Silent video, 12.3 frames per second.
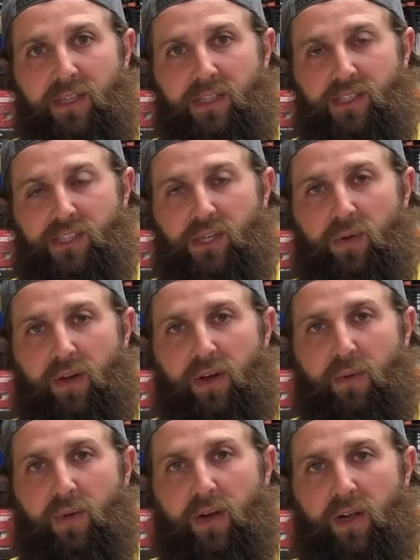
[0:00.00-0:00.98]
showing you
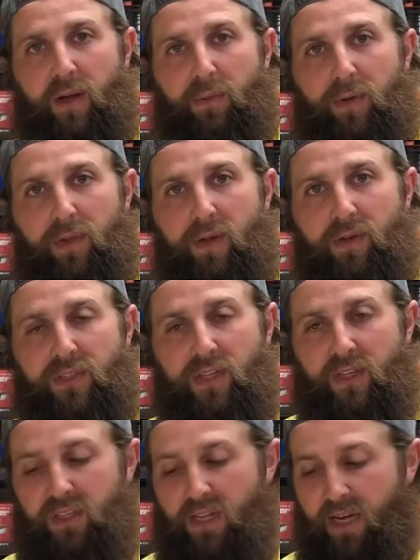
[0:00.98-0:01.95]
what a couple of those
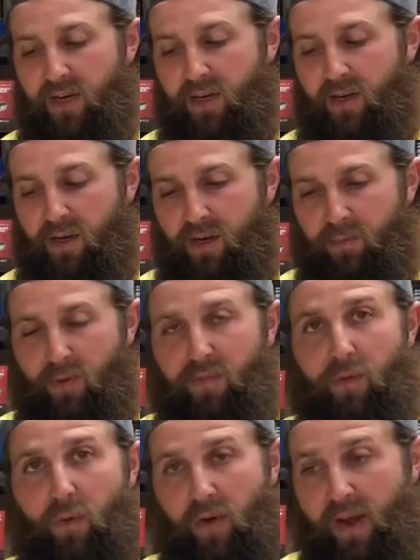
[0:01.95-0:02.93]
looked like
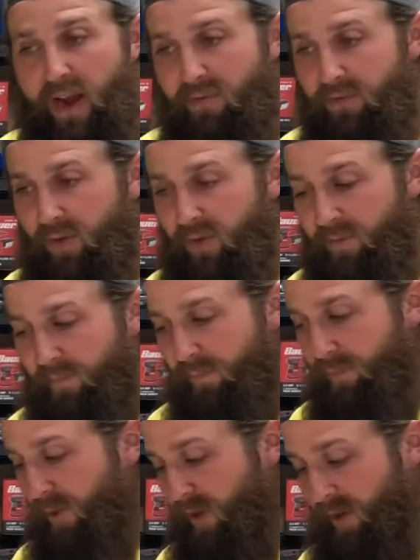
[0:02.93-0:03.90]
before and after
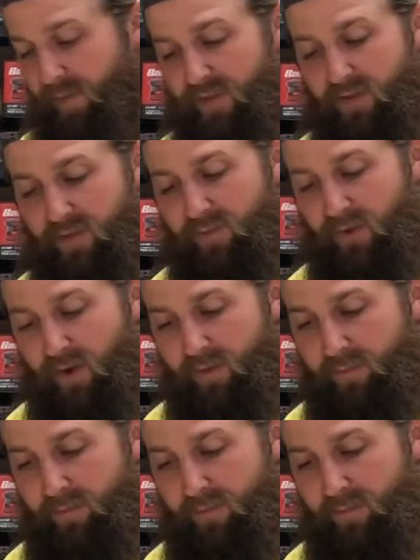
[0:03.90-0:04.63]
putting them into the frame.